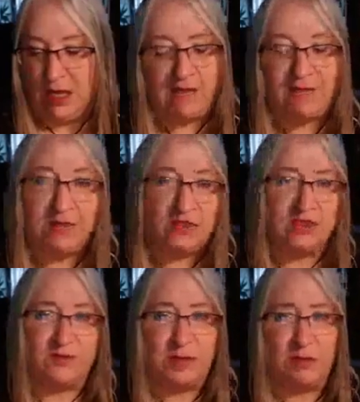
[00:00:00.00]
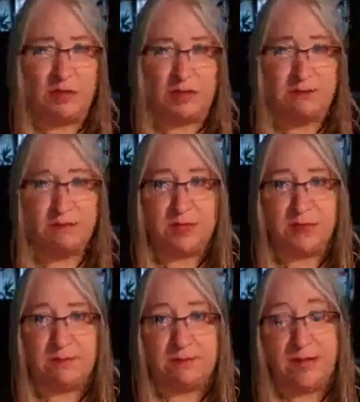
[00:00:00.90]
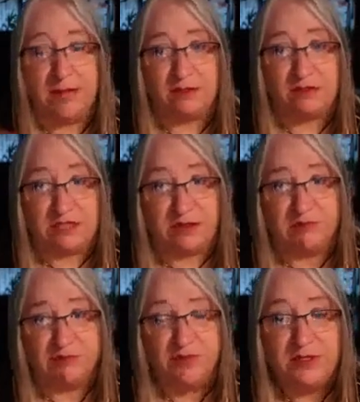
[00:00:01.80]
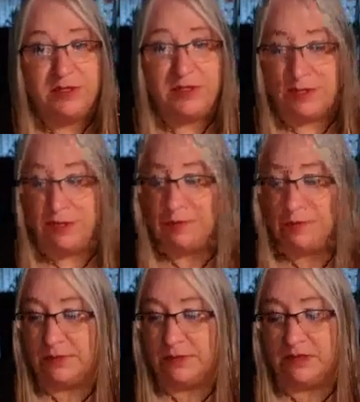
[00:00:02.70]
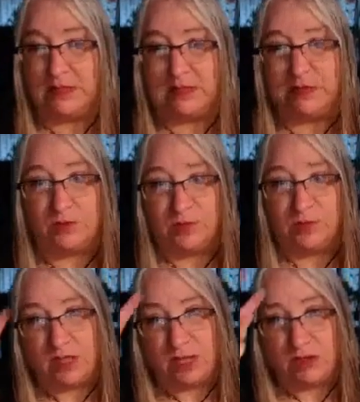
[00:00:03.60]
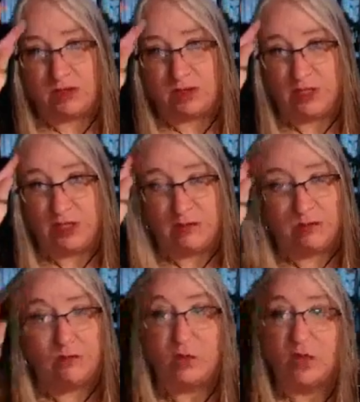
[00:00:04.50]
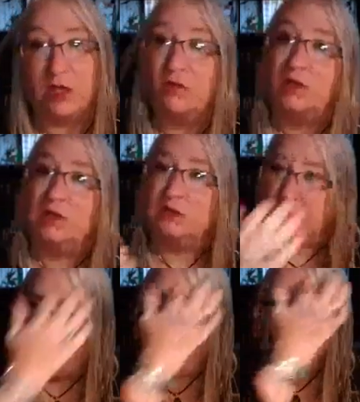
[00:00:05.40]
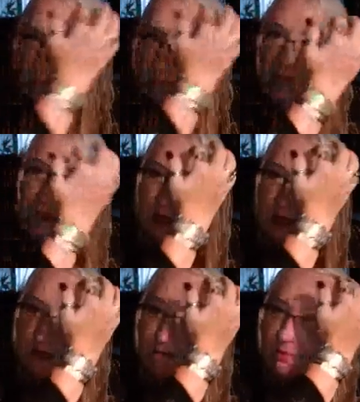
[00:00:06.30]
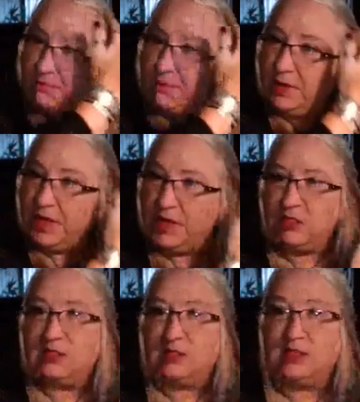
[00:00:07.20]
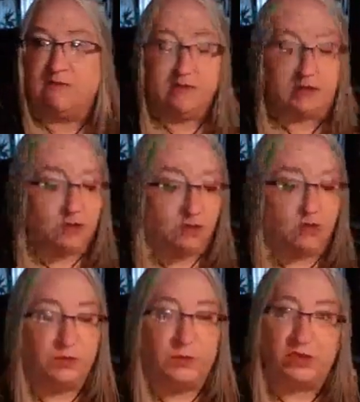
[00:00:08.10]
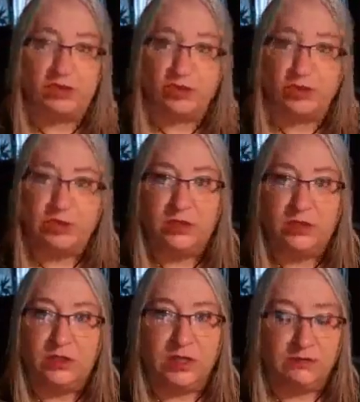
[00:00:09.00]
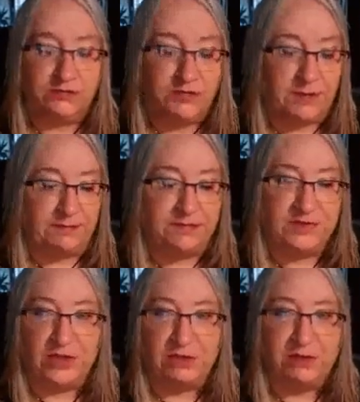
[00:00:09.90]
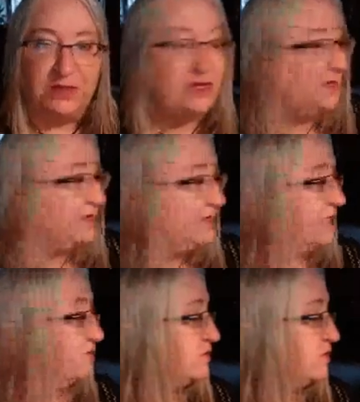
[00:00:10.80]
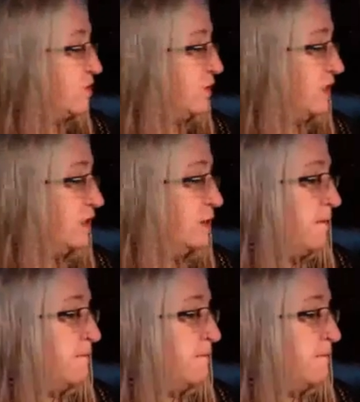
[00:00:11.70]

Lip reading: I have pictures of my gram by herself, because that's really the energy that I'm working with, is my gram. But I just love this old picture of them, so that's what's going in.